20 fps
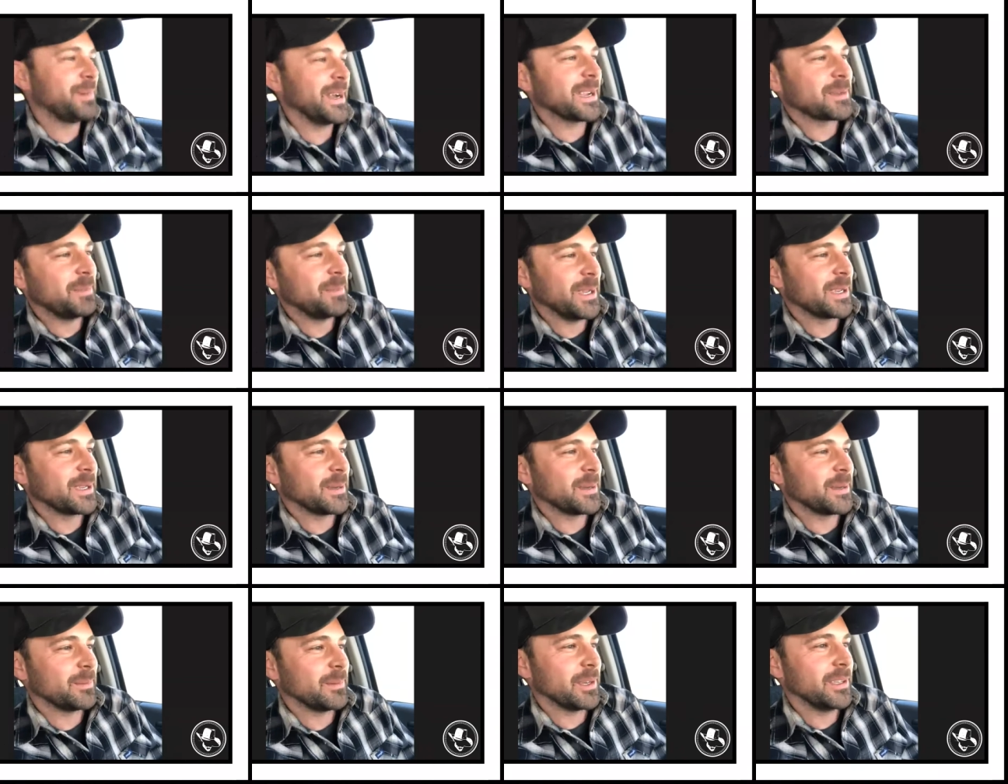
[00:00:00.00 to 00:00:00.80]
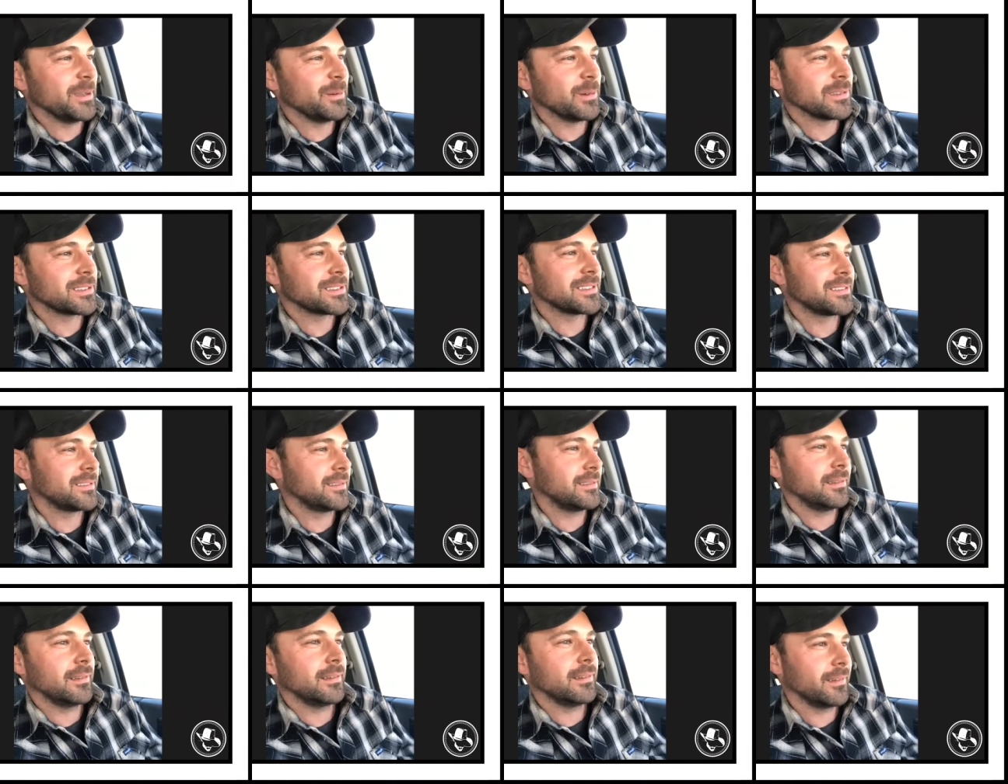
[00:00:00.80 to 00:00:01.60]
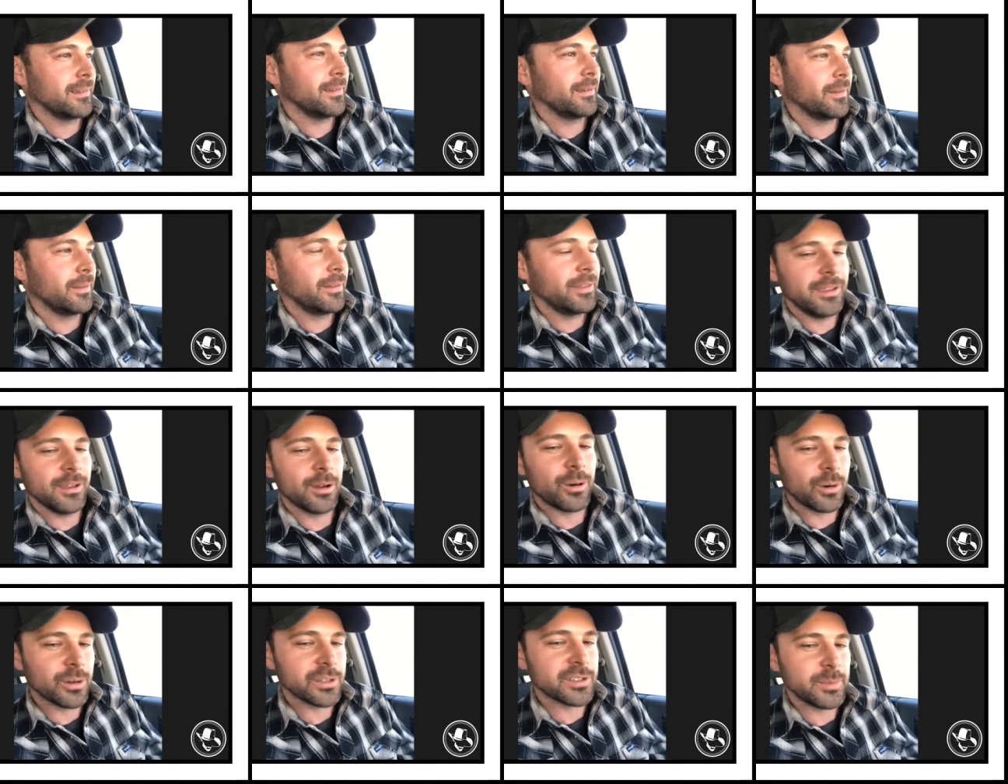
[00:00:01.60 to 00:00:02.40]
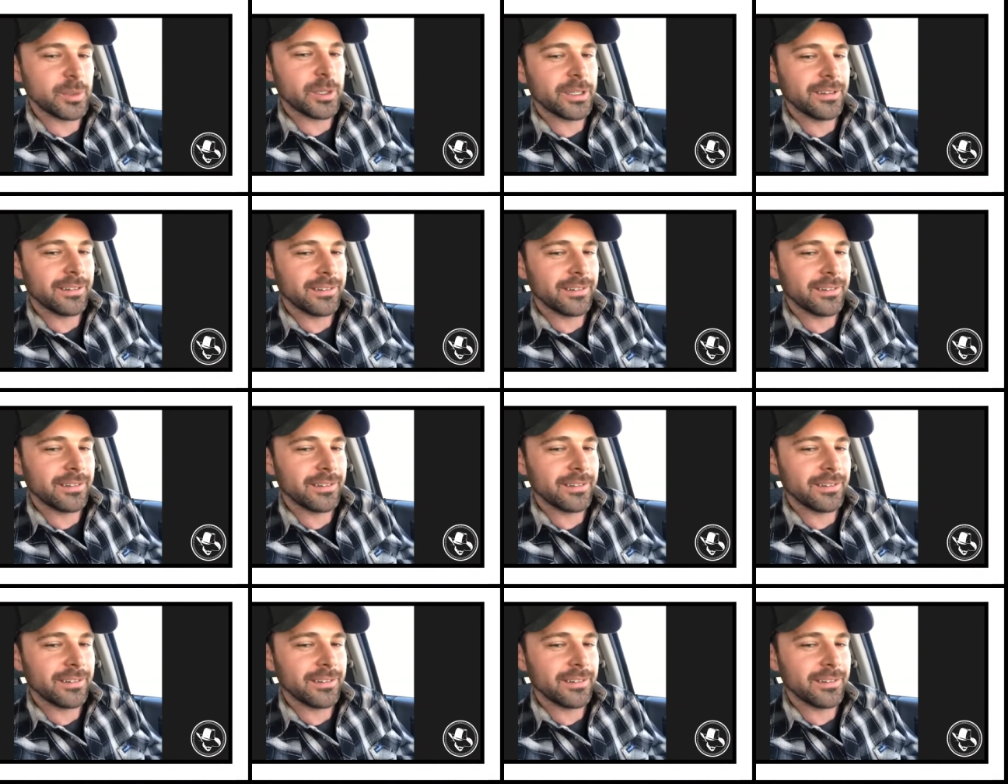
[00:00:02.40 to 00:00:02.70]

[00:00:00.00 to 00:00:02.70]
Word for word: Makem, and he was the horseman.